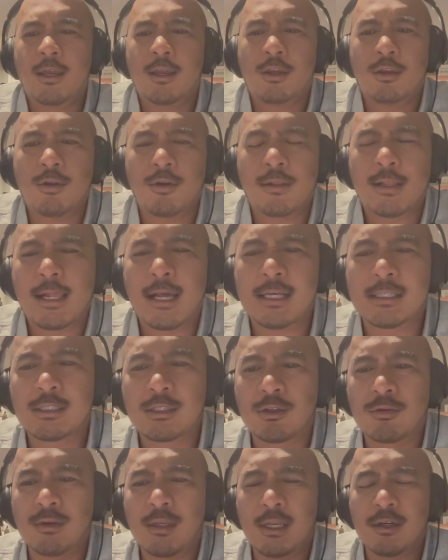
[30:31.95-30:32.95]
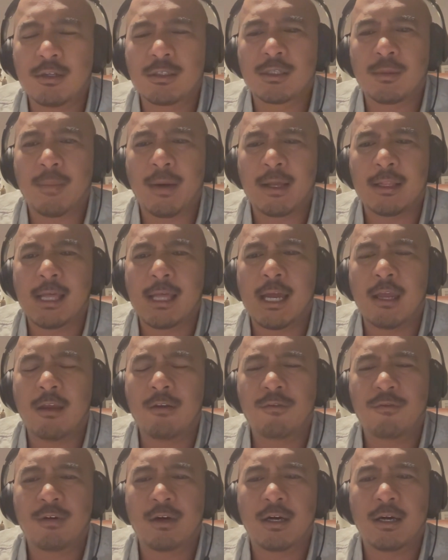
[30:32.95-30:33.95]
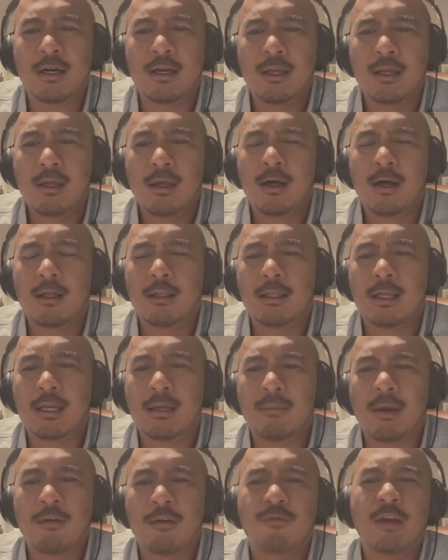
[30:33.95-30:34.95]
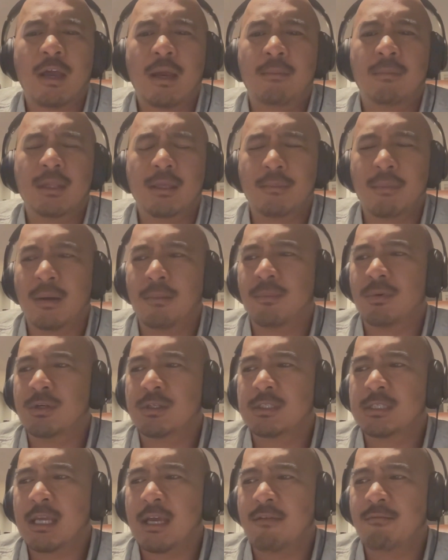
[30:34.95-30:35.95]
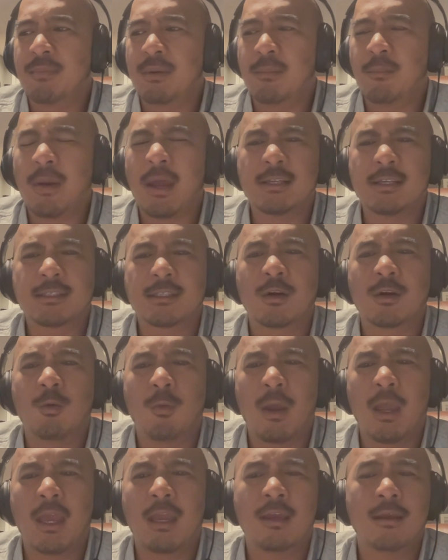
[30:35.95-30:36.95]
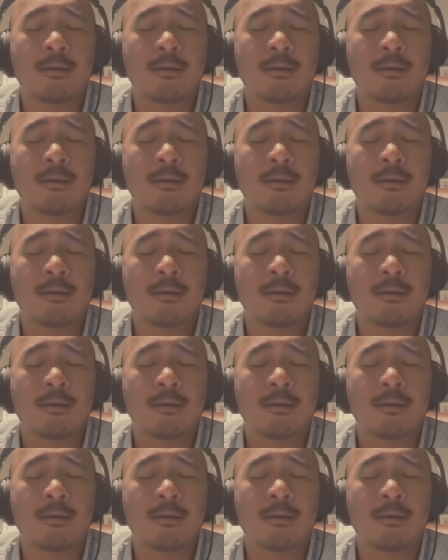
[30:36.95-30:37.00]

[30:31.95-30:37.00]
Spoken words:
The last 3 years of my life, a lot of my family members have been passing away.